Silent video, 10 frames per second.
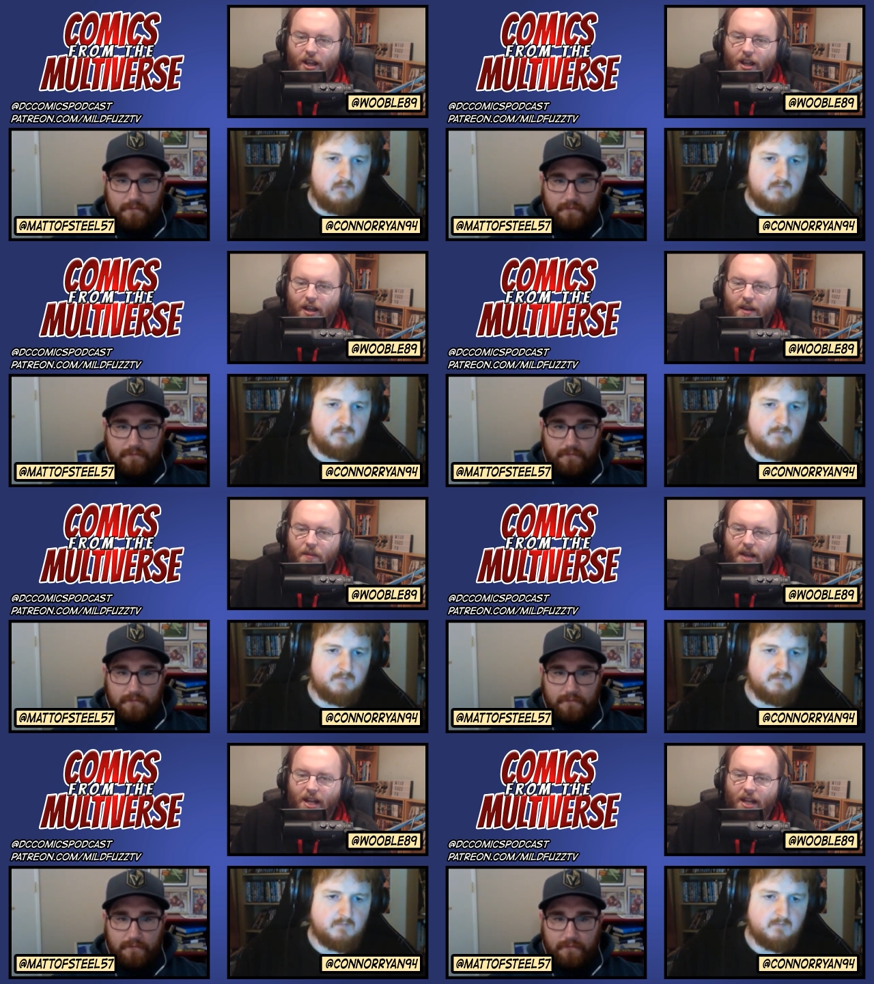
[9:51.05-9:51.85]
Speaker 1: Um,
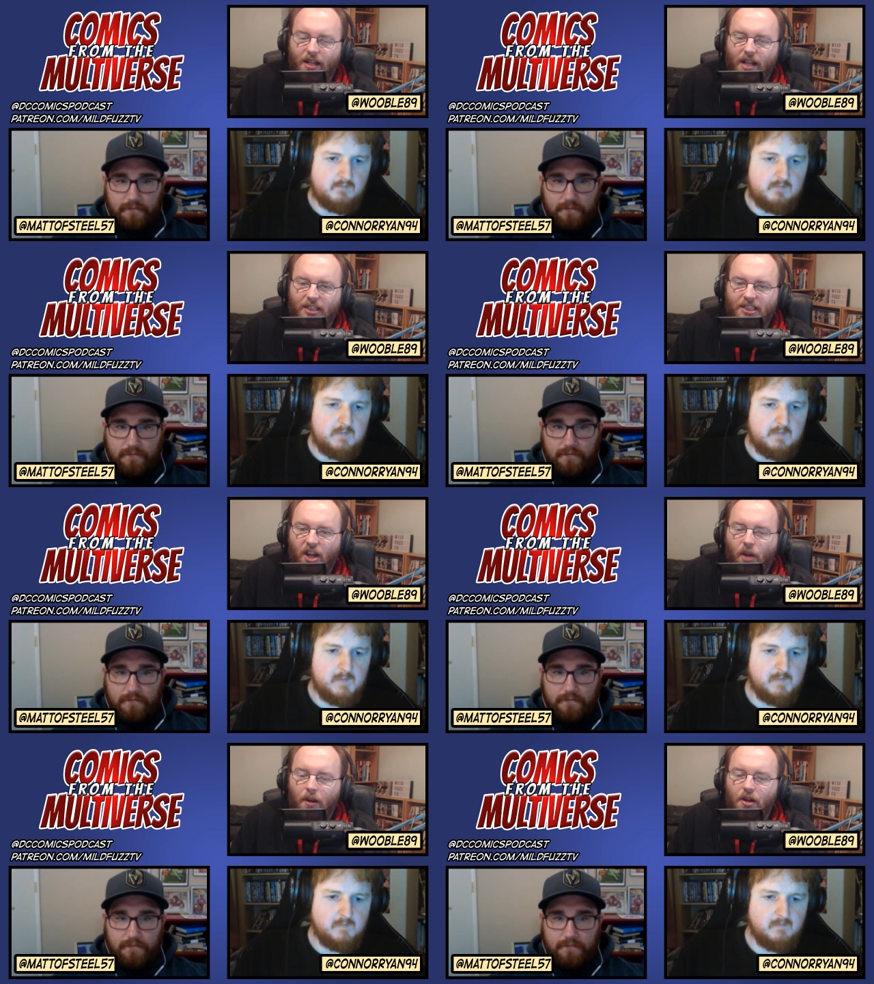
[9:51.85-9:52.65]
and it, it set
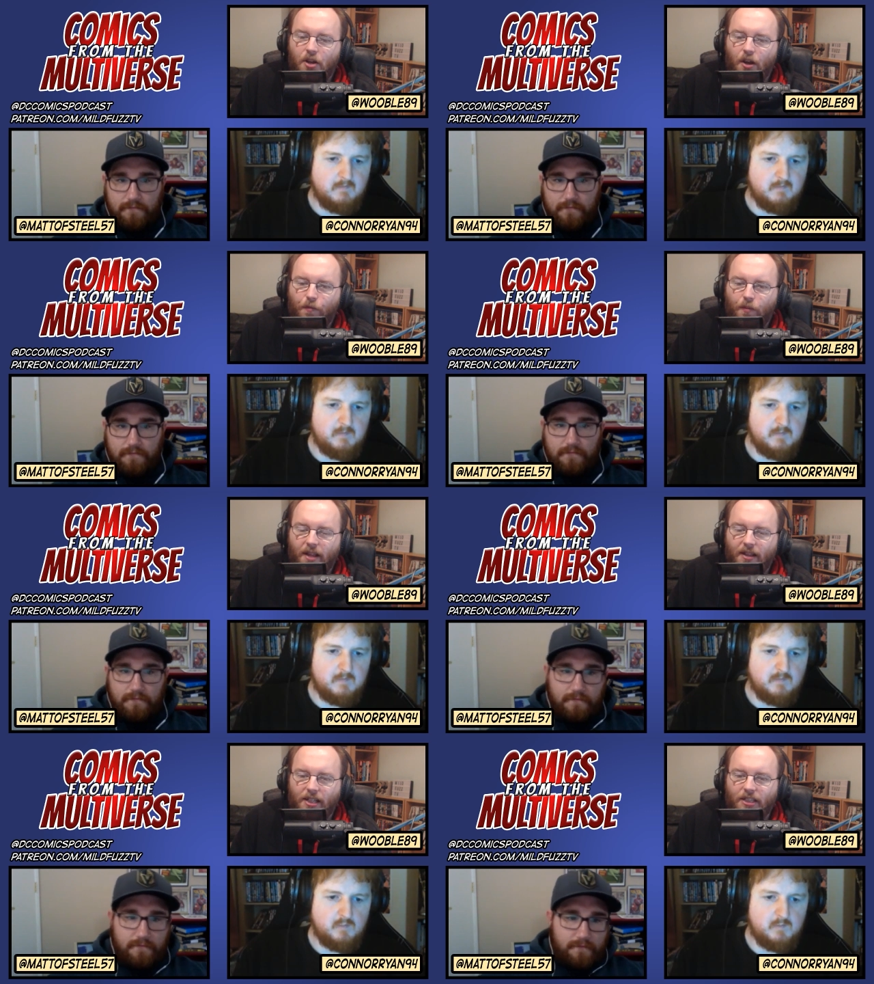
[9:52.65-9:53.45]
up enough
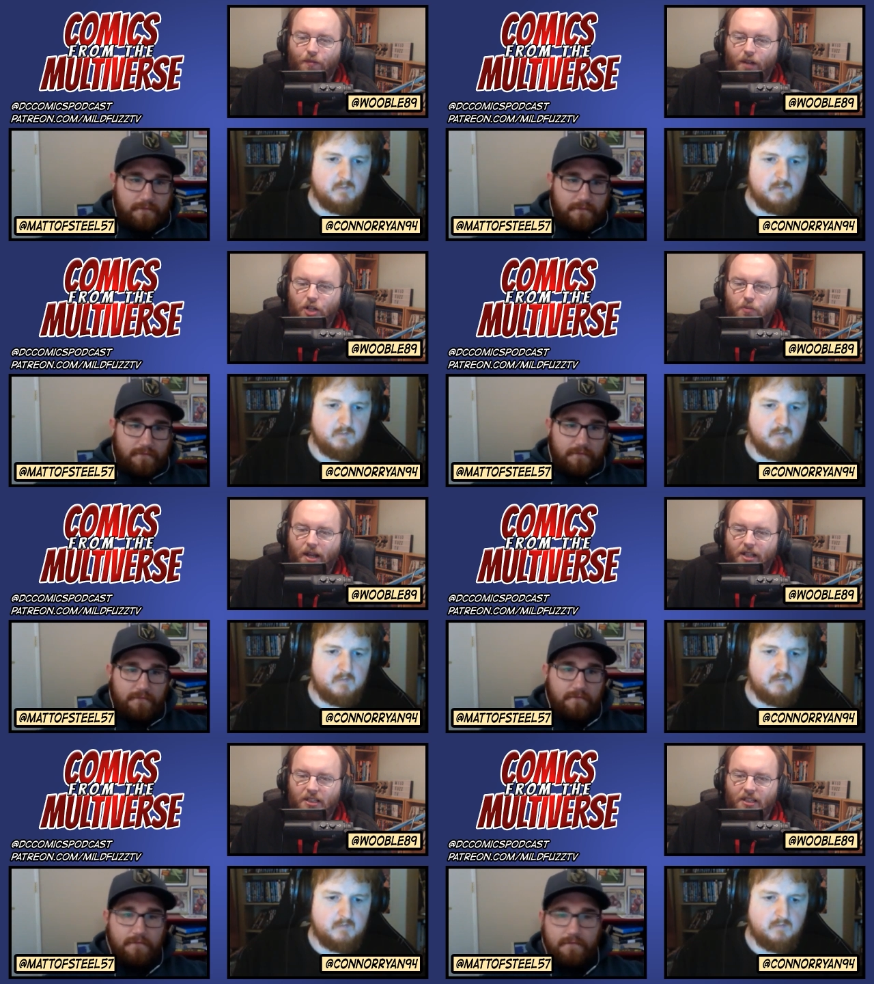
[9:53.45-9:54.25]
in these
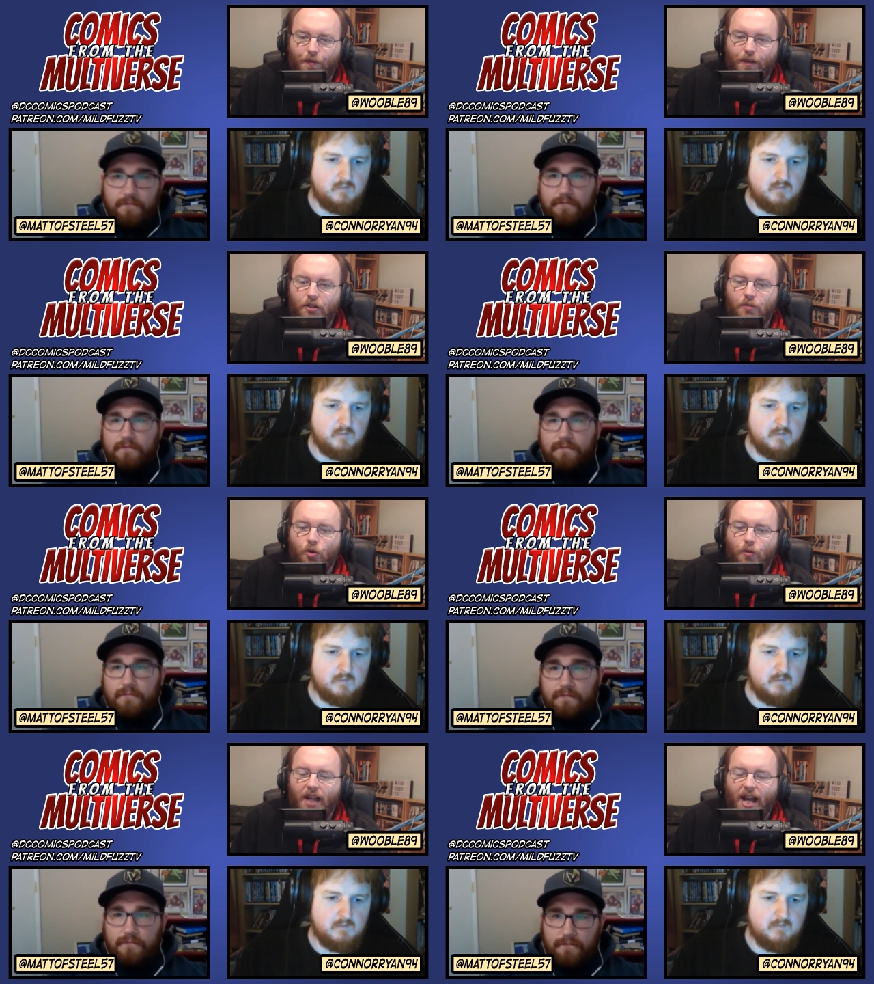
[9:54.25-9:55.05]
flashbacks that the final
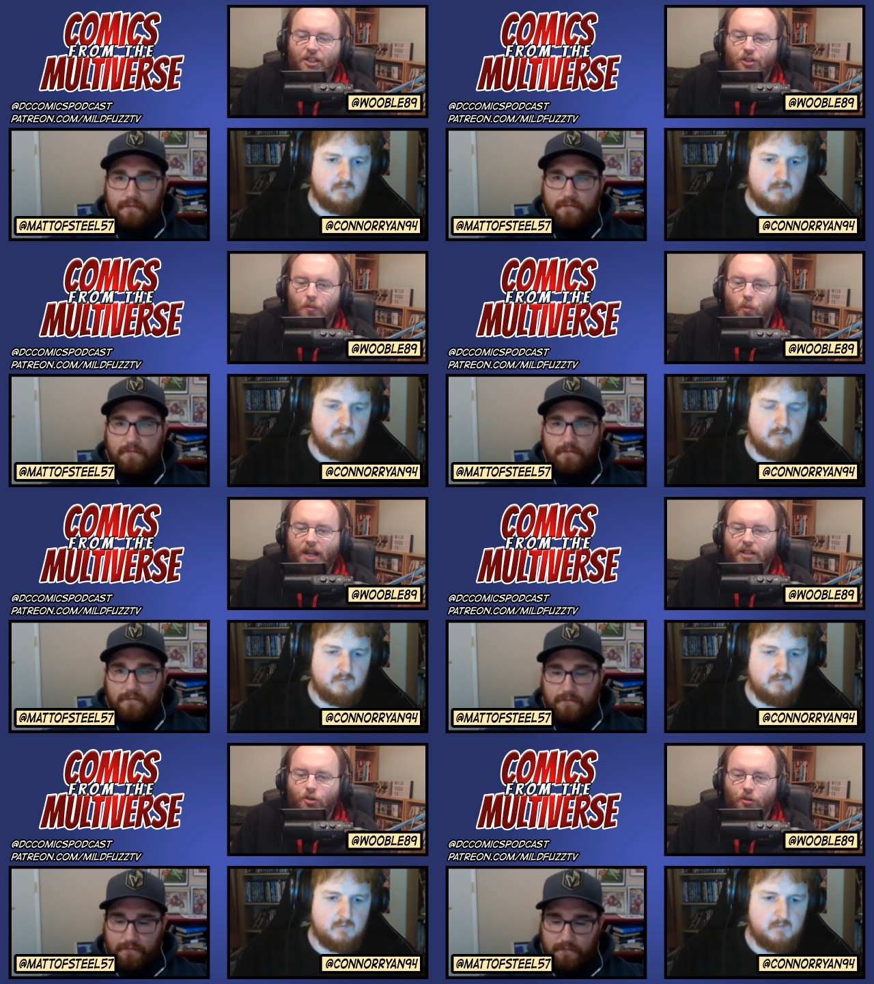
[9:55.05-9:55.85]
moment it had some
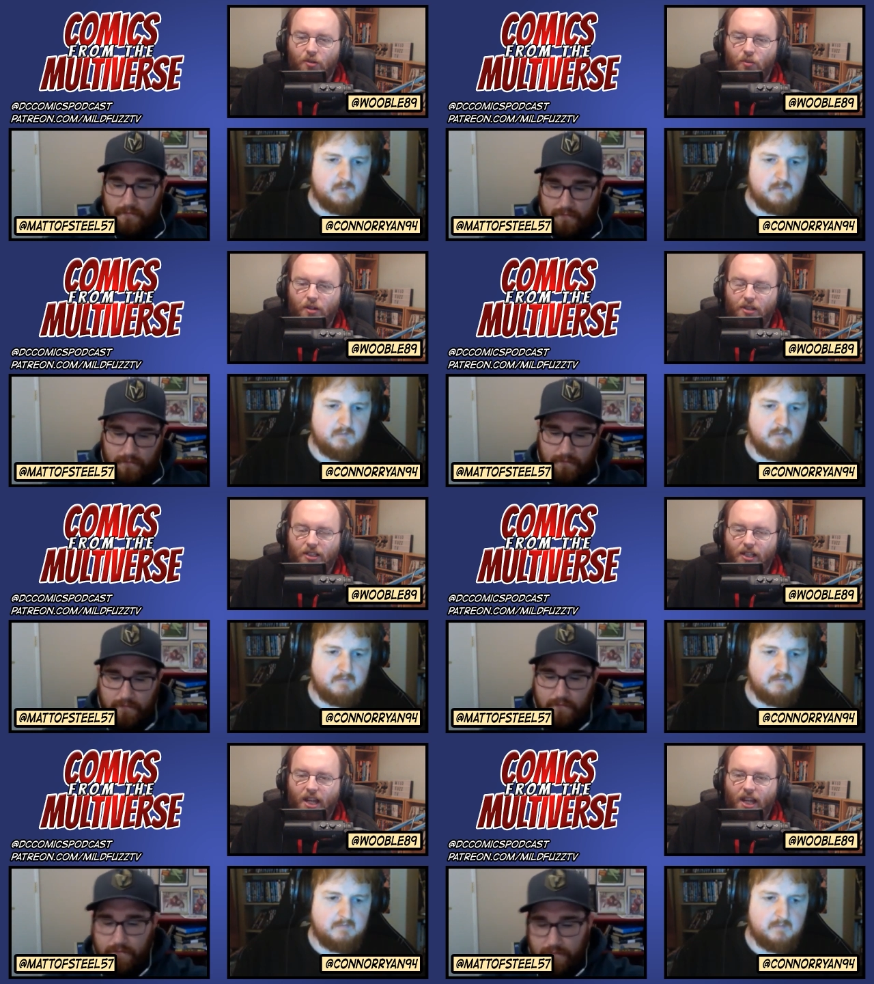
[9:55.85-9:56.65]
weight to it where it's
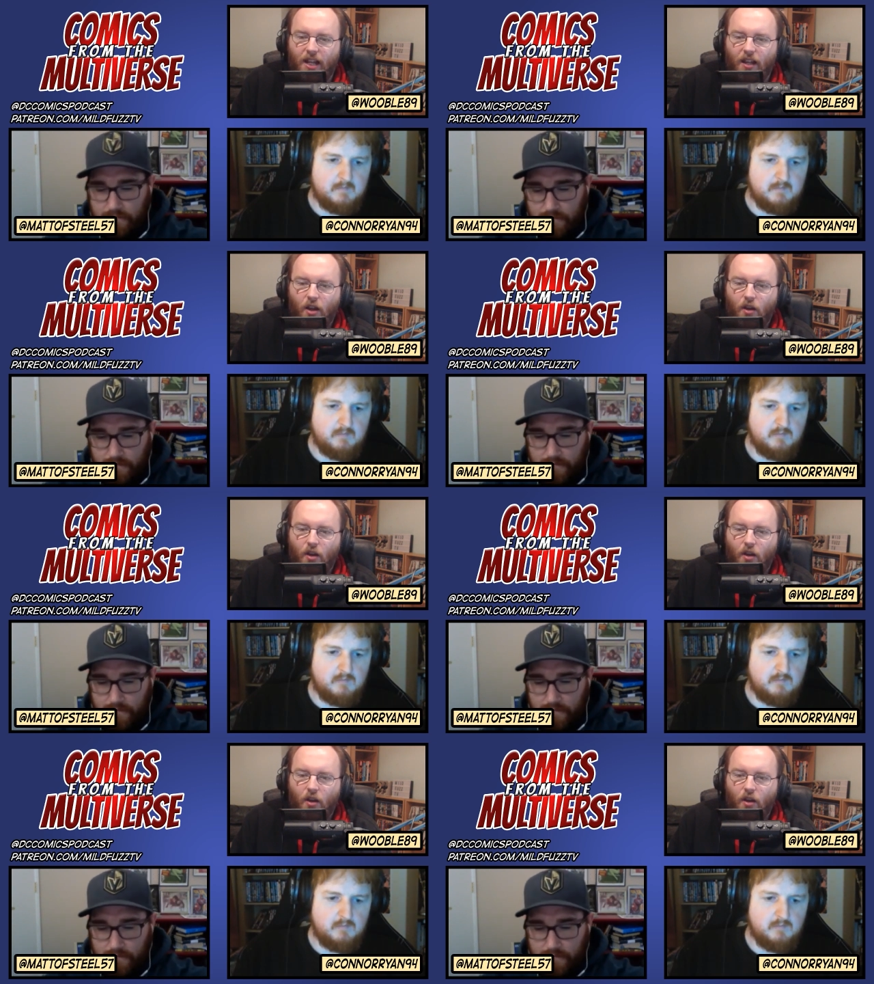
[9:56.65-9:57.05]
like, hey, mm-hmm.